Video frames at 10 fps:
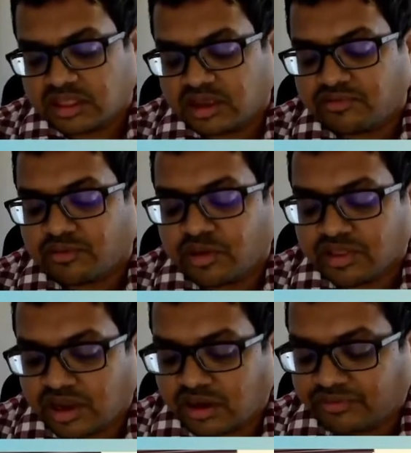They of
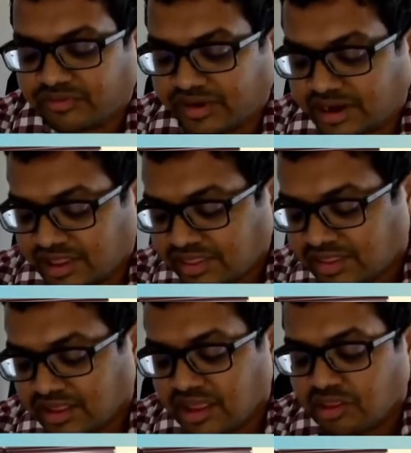course allow for
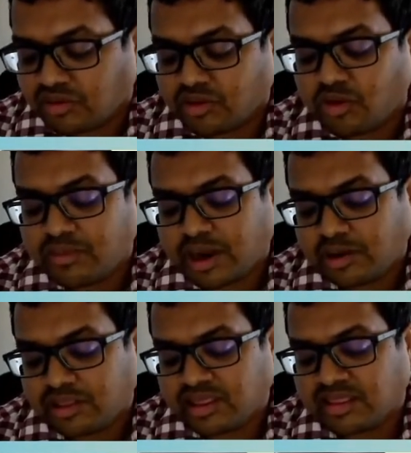fairness. So going
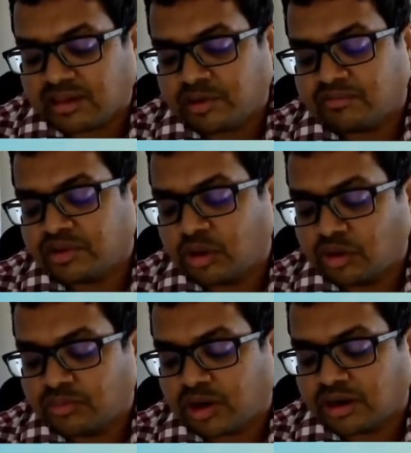back to the example of the
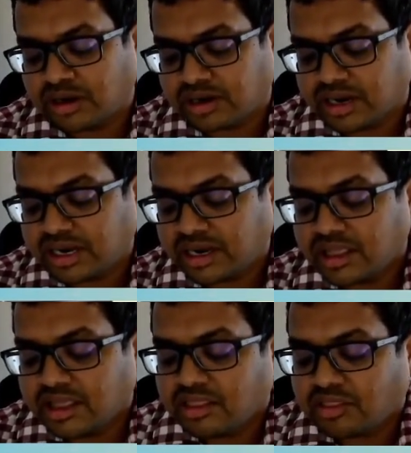loan model, right?
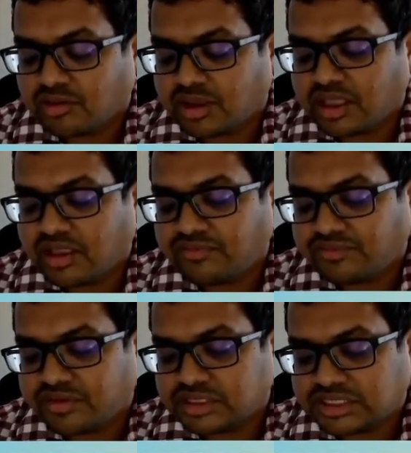So
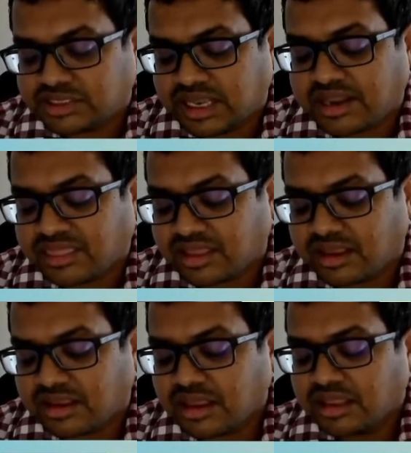if, let's
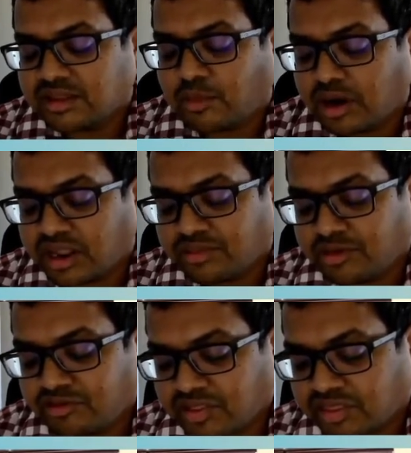say, the model
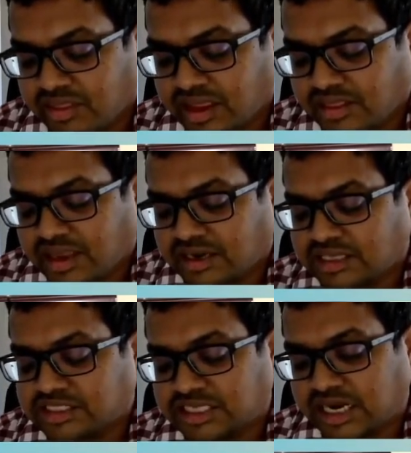explanations say
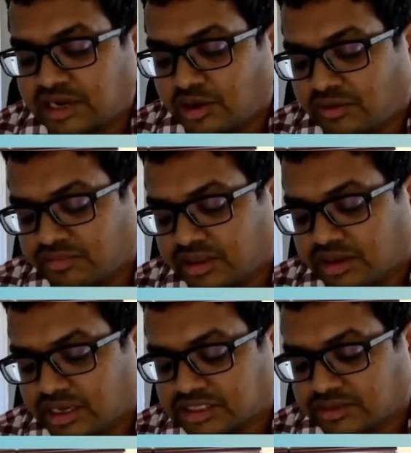that the gender of
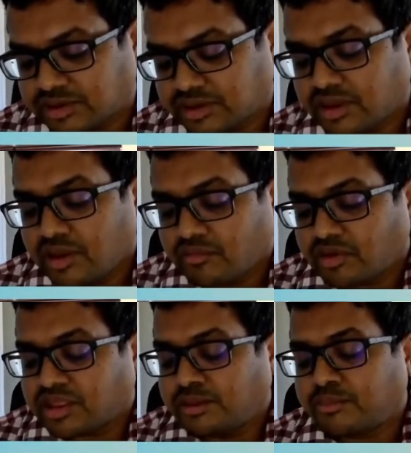the customer
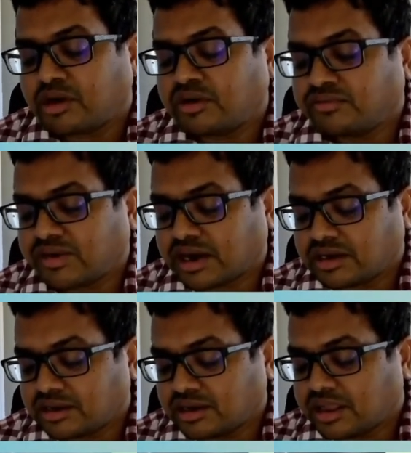was an important
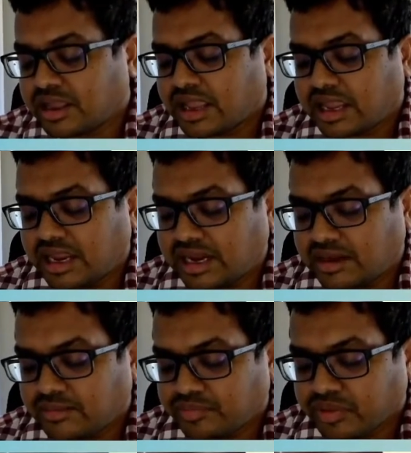factor
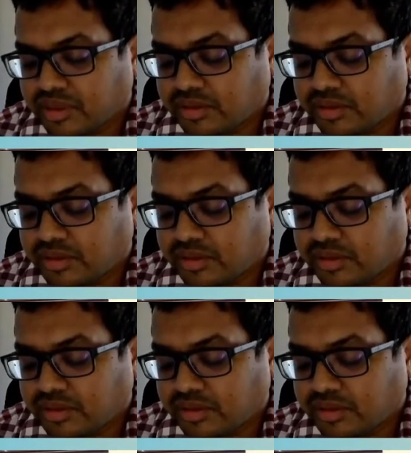in